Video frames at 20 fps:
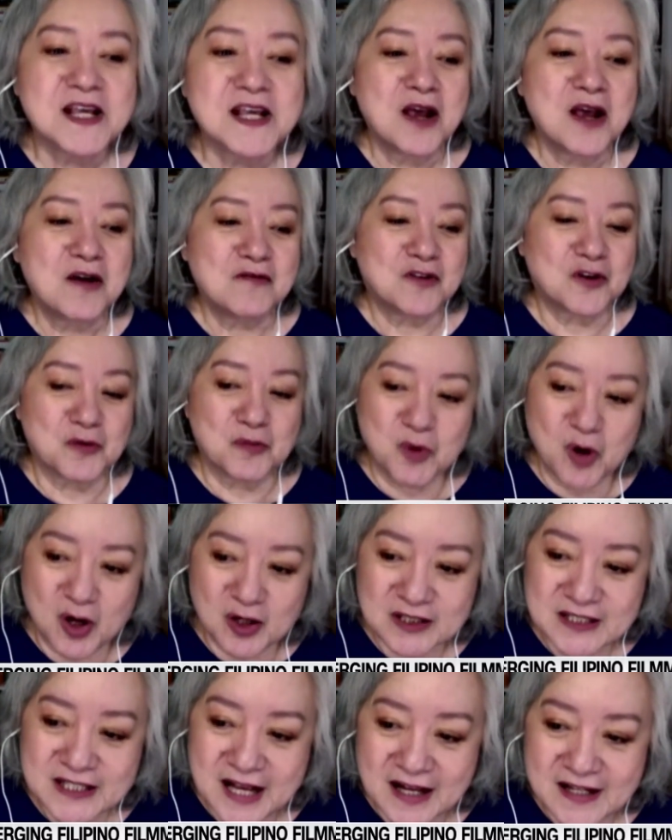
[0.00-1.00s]
for
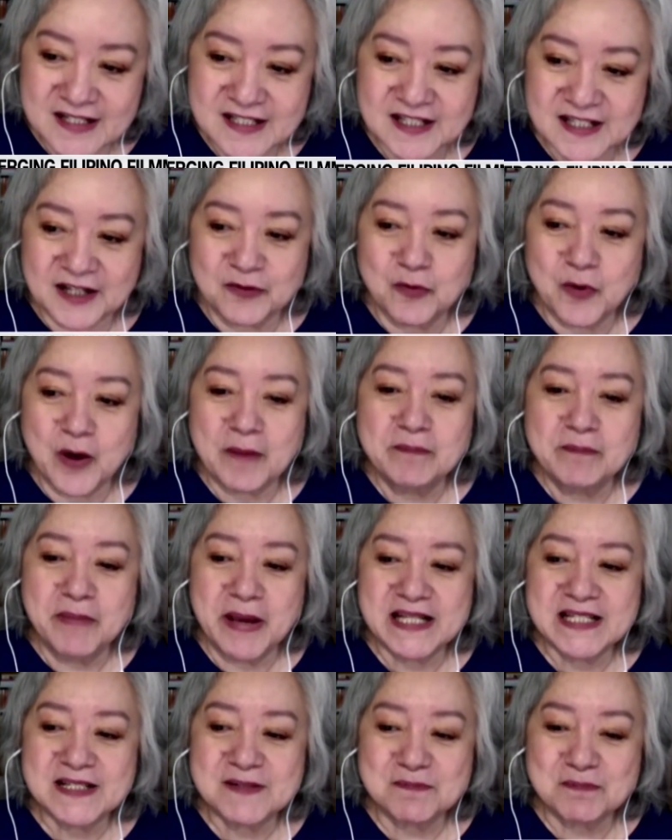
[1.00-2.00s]
Broadcast and
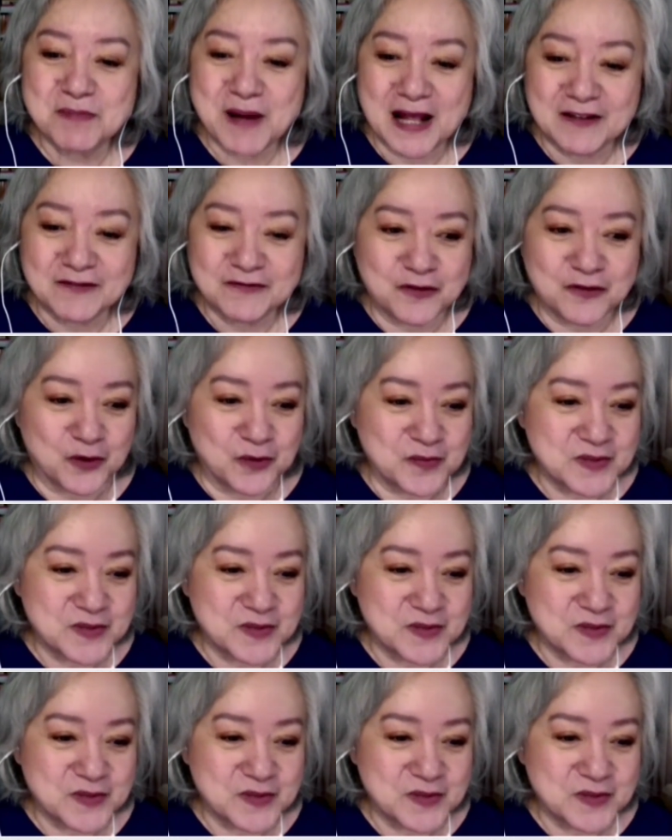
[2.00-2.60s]
Web-Based Platforms.